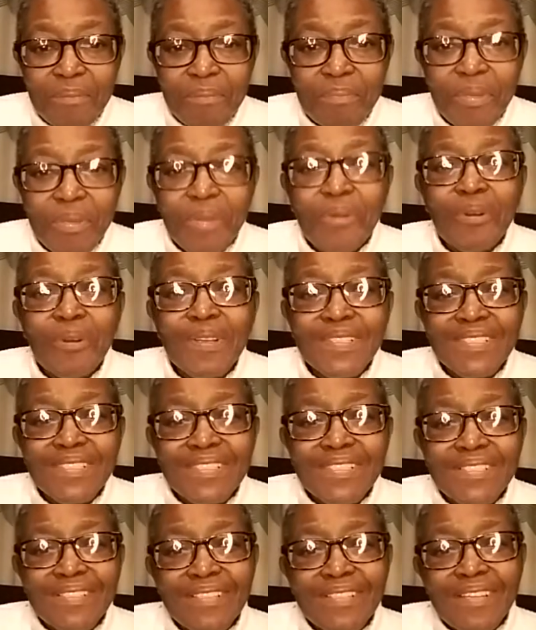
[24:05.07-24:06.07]

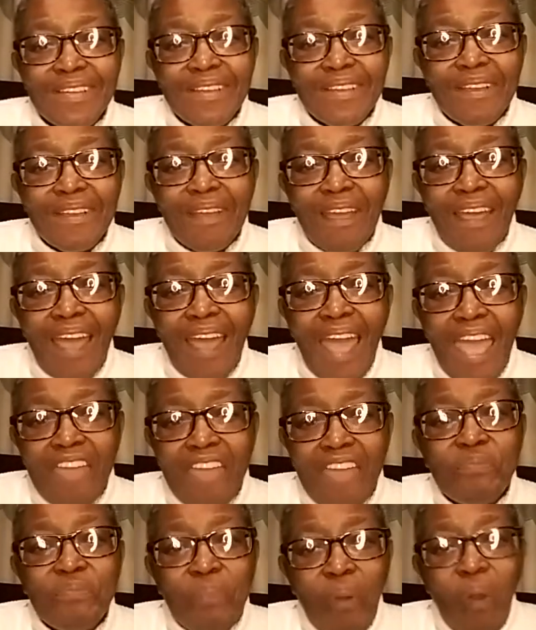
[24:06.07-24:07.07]
because
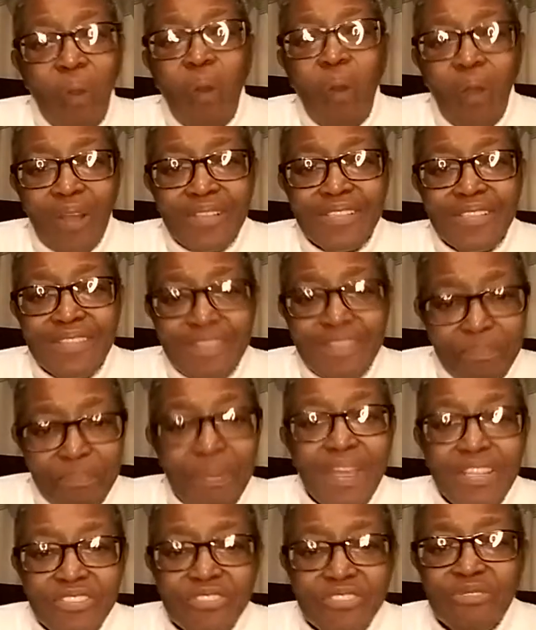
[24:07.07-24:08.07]
I've poured the
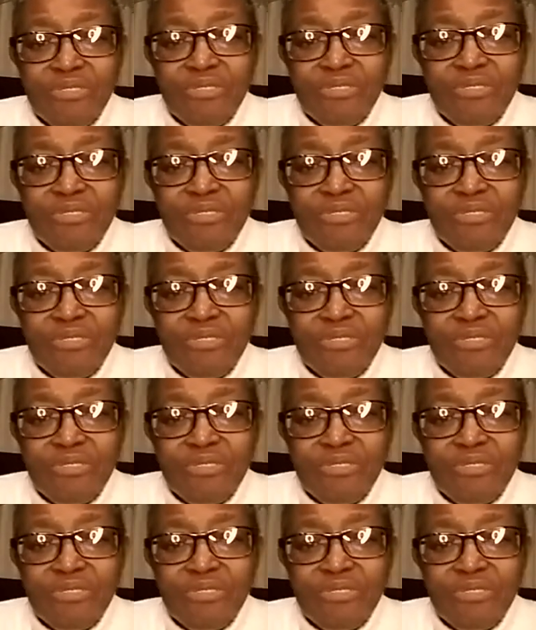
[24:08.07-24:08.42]
petrol